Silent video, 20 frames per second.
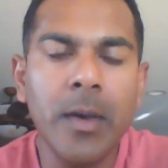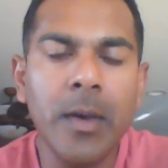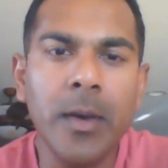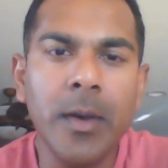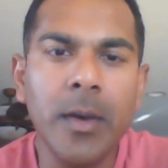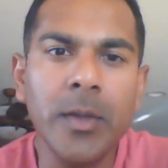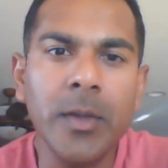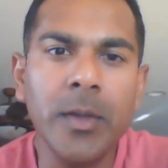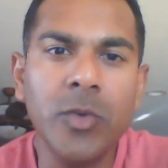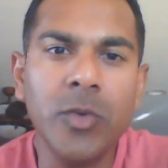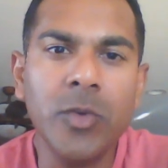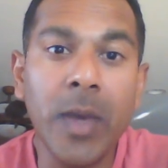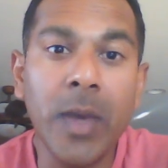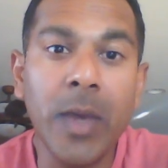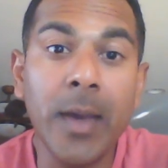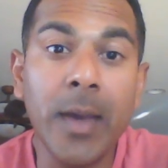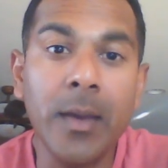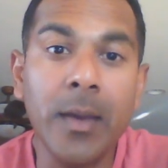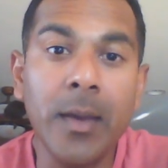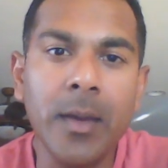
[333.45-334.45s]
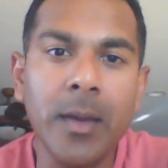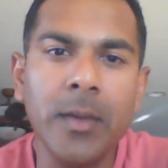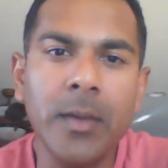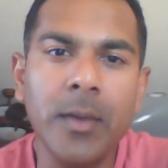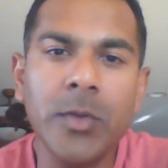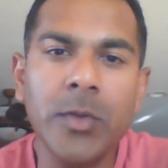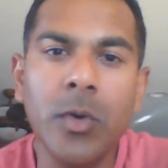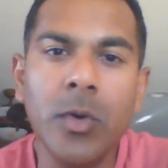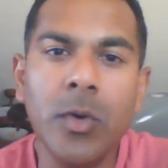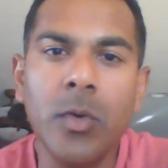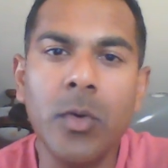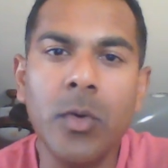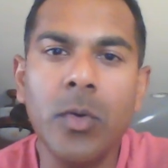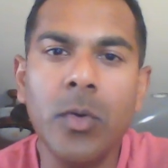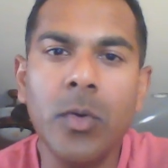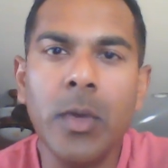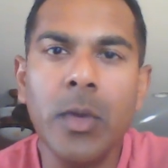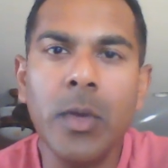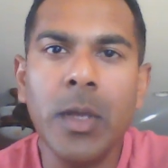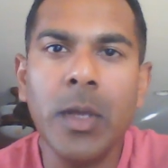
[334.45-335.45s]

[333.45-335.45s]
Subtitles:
on the track, and so